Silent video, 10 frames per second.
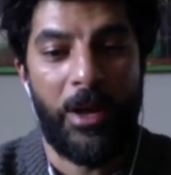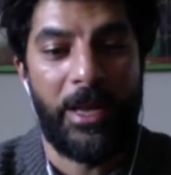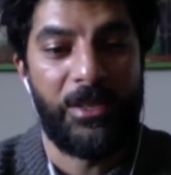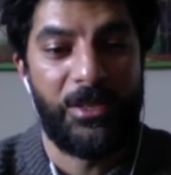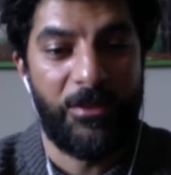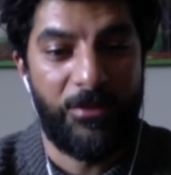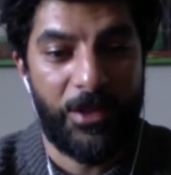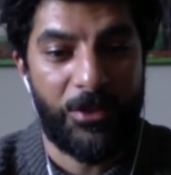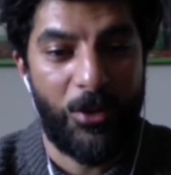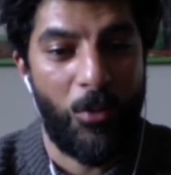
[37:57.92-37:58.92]
is
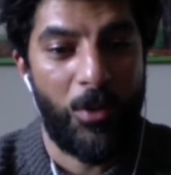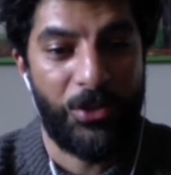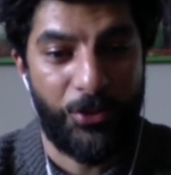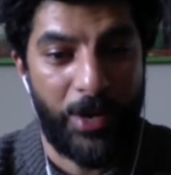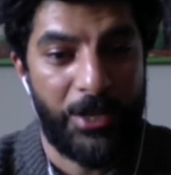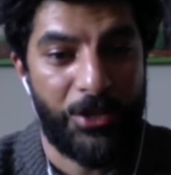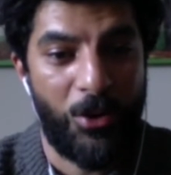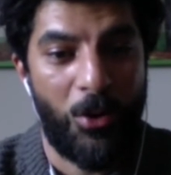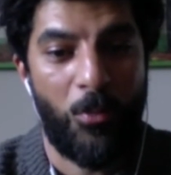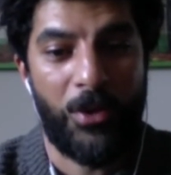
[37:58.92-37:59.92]
different or what's strange
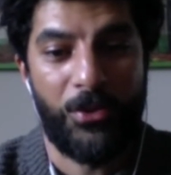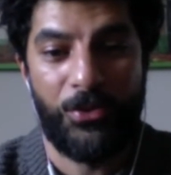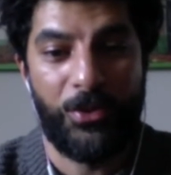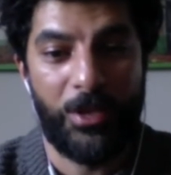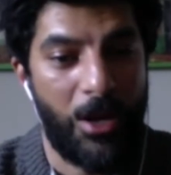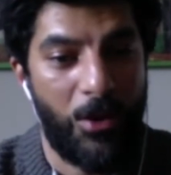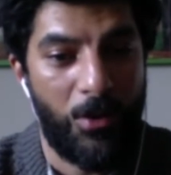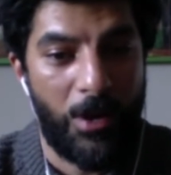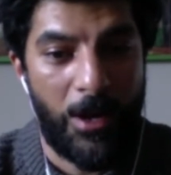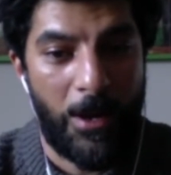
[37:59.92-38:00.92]
or what's, you
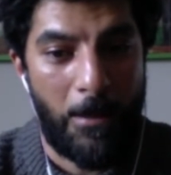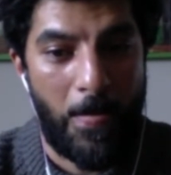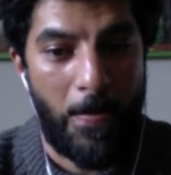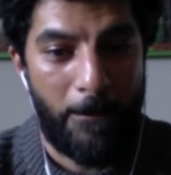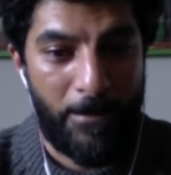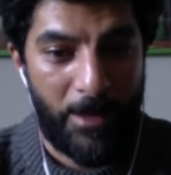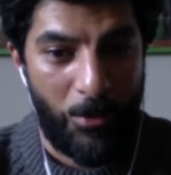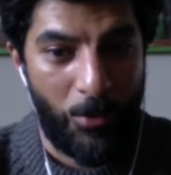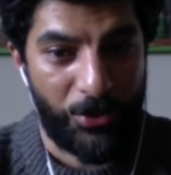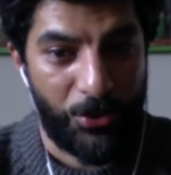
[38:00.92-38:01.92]
know,
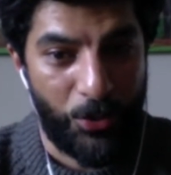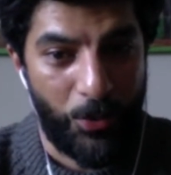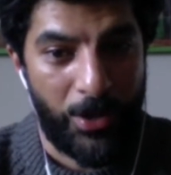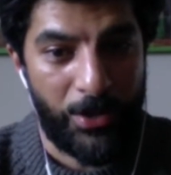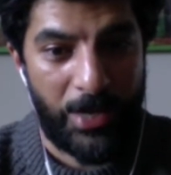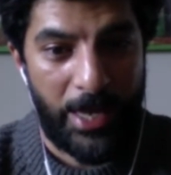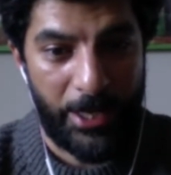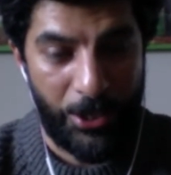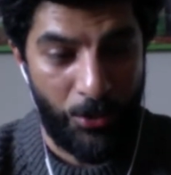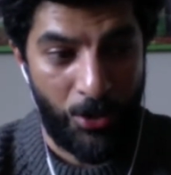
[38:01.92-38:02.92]
what's untoward.
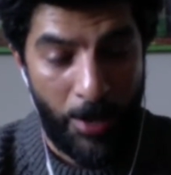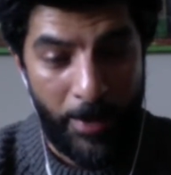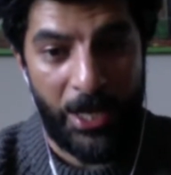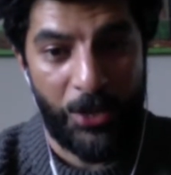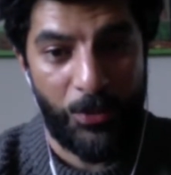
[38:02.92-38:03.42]
Like you're coming into a